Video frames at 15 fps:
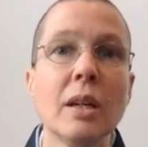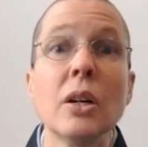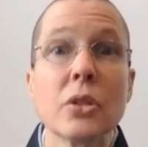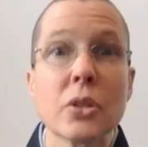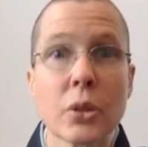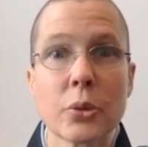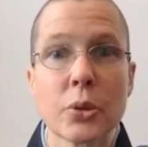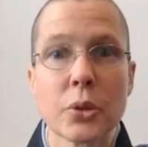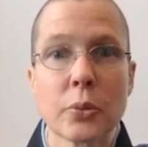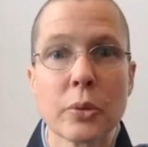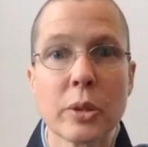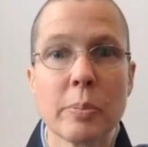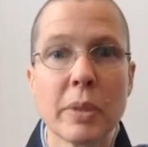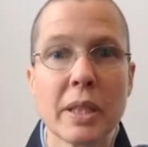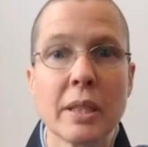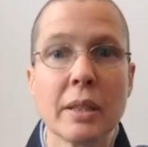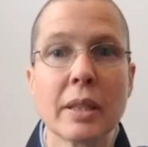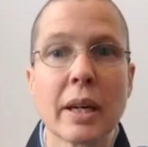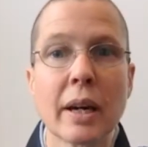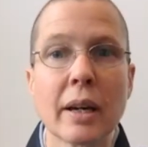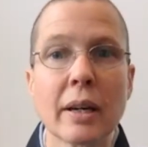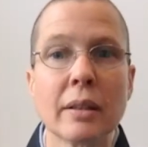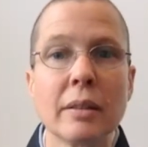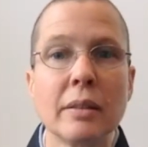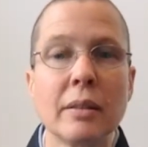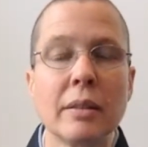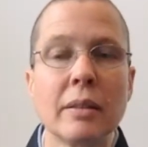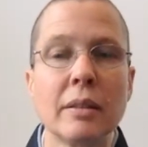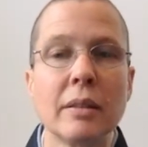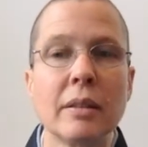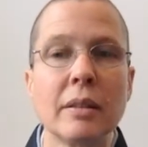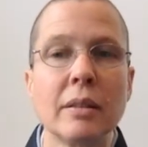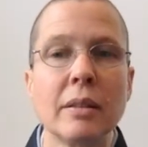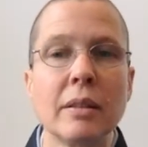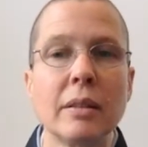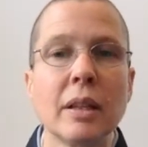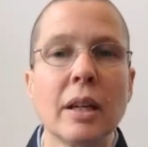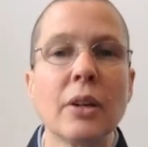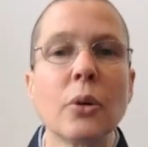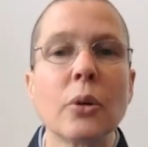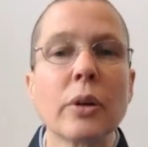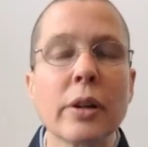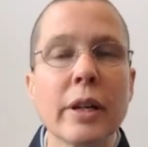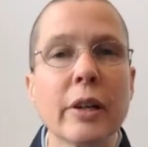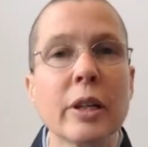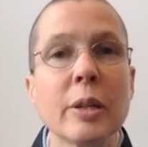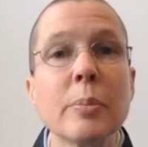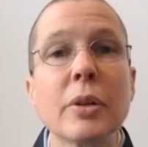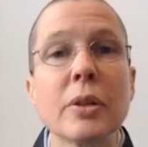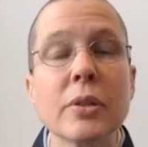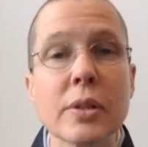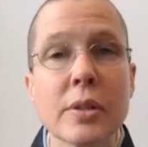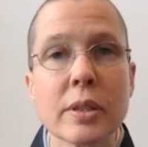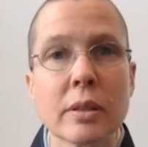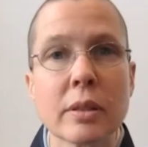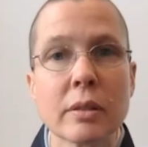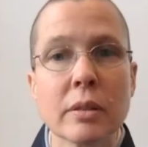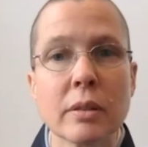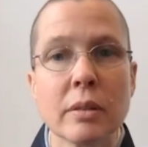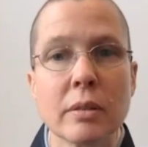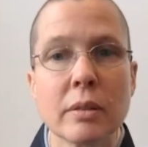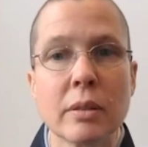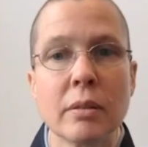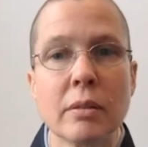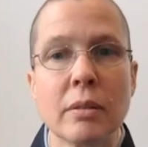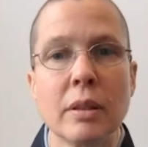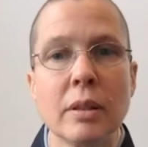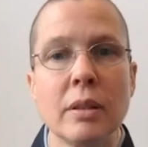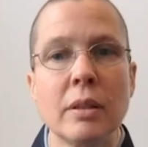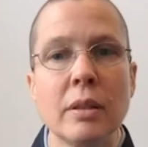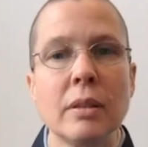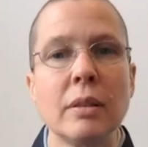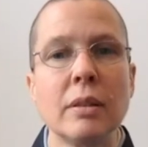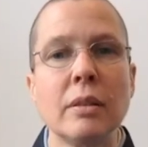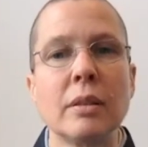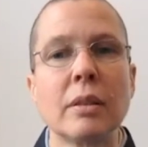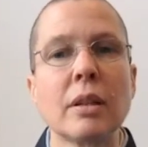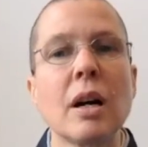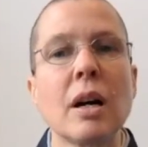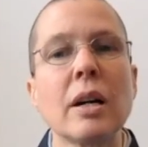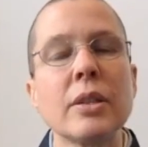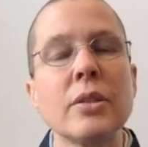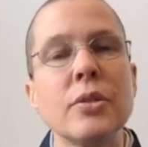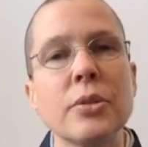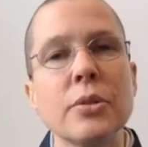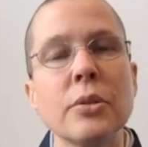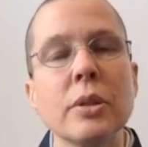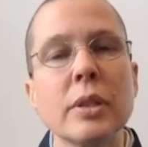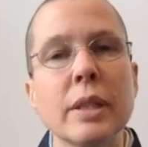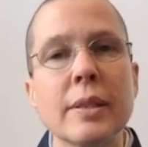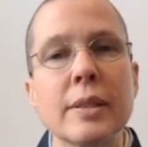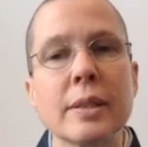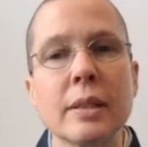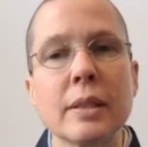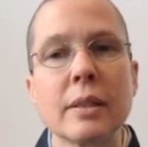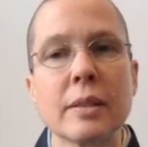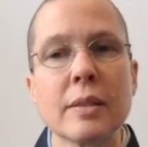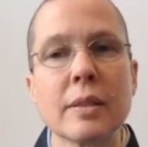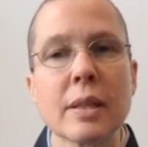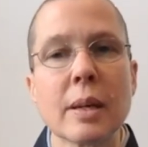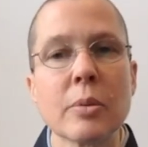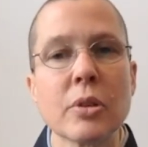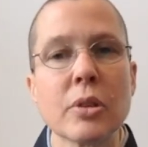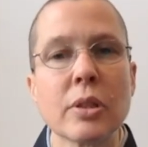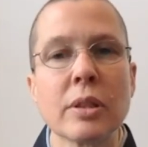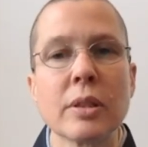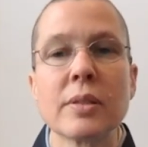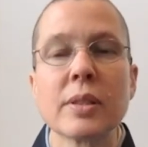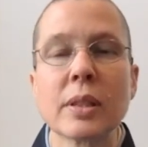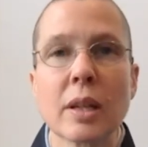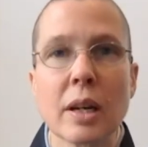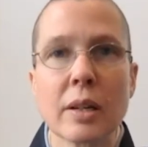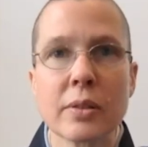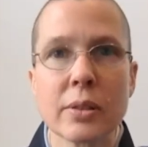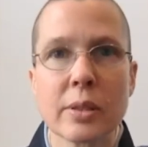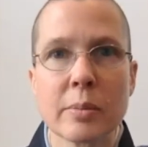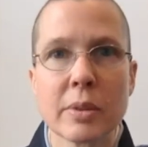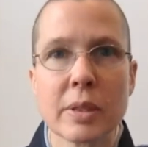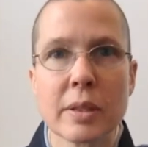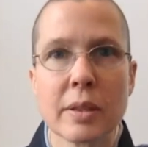So to repeat that, an ordinary person caught in dualistic conception is accustomed to